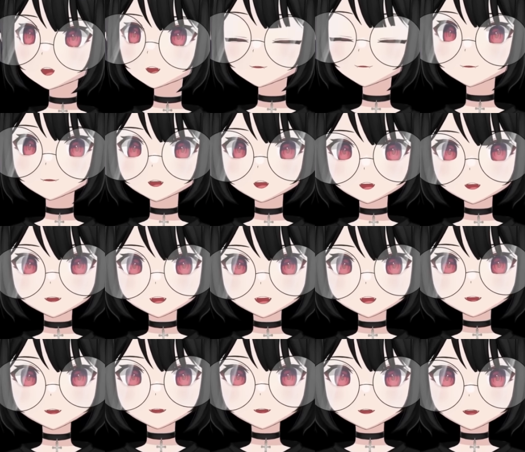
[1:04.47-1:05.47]

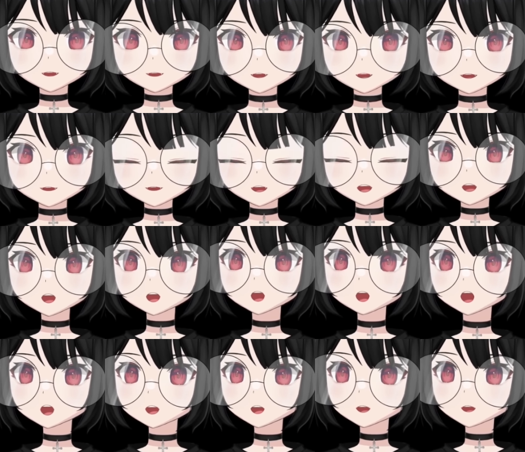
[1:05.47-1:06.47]
Funimation users
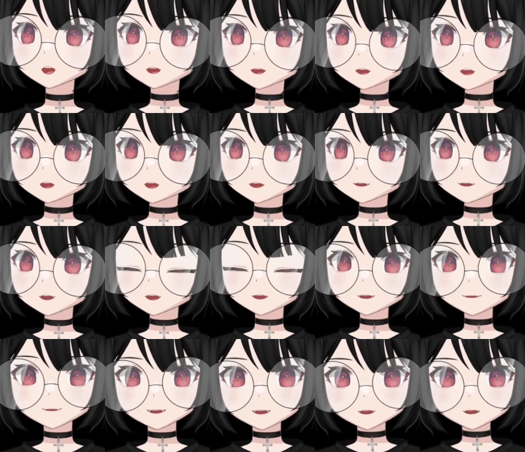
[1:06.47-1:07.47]
will lose their
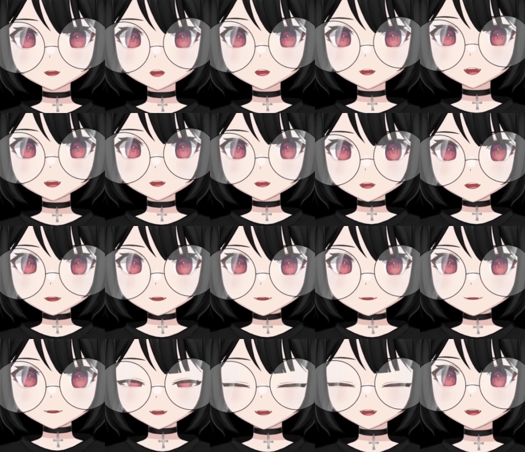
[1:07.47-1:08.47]
digital libraries.
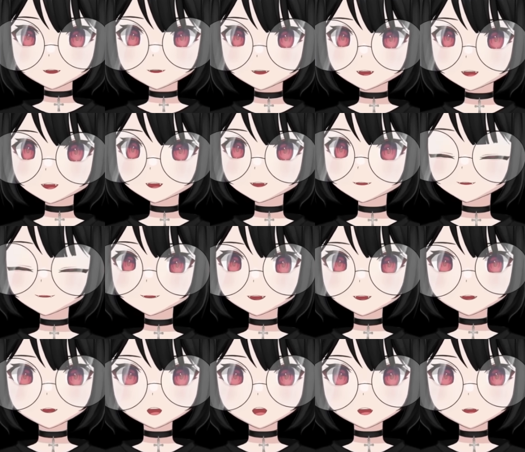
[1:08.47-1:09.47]
The
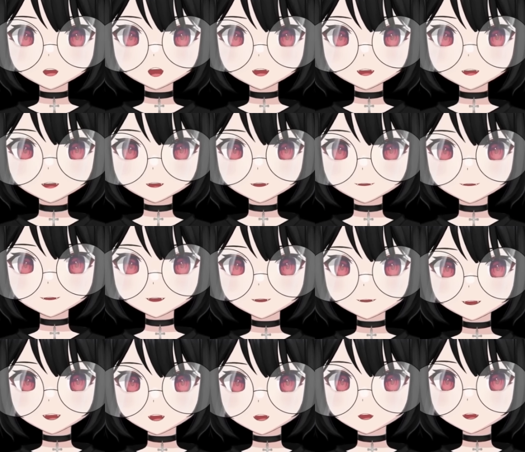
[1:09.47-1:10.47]
digital products that
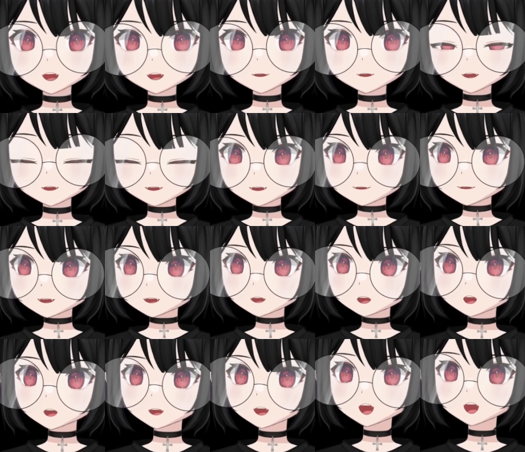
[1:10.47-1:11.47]
they paid for, the digital
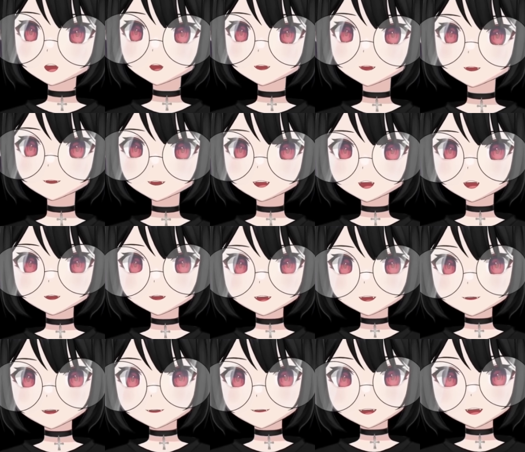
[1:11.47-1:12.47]
copies of anime
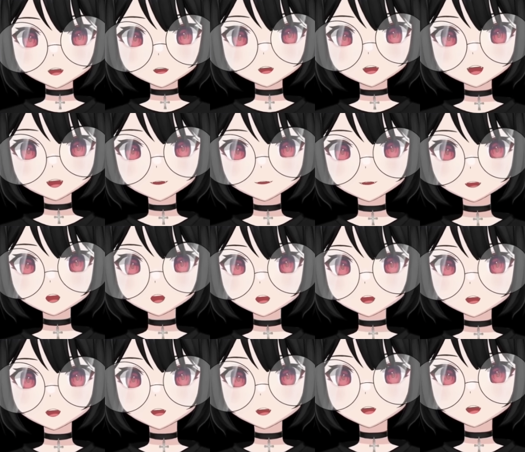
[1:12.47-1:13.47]
that they paid for,
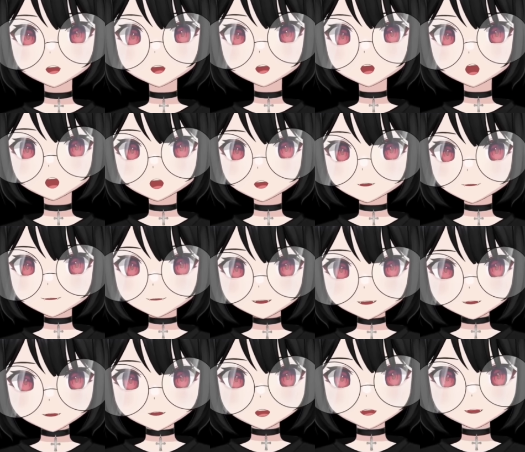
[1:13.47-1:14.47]
will cease
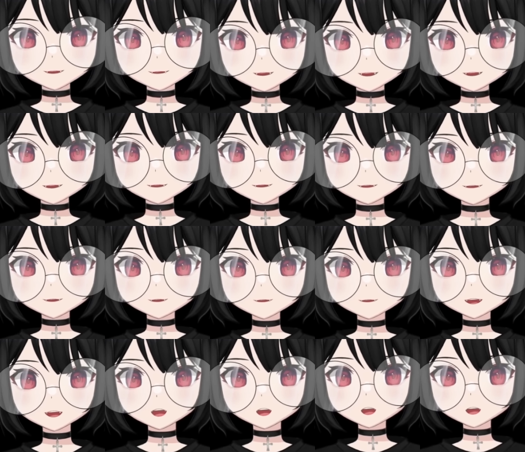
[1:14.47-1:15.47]
to exist. They
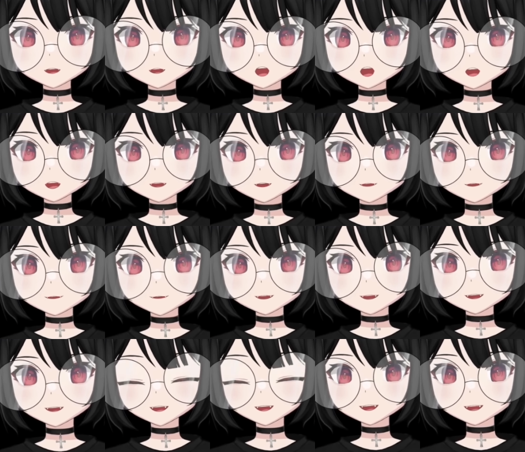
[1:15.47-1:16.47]
are gone.
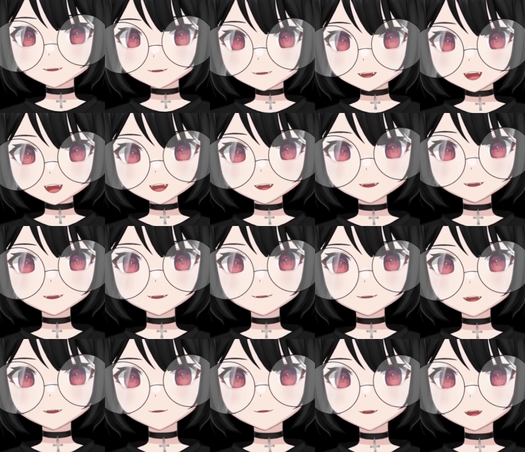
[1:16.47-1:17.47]
And that is a
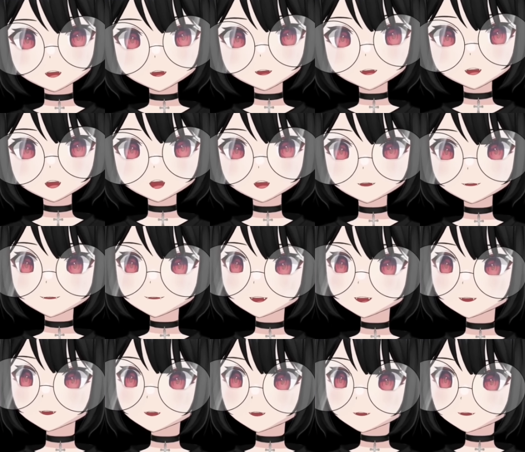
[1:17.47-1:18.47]
very
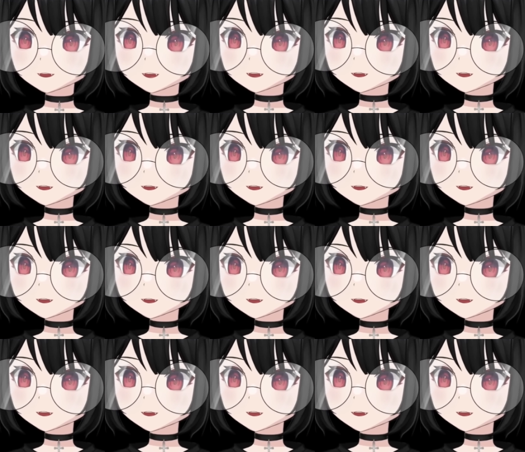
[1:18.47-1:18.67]
upsetting thing.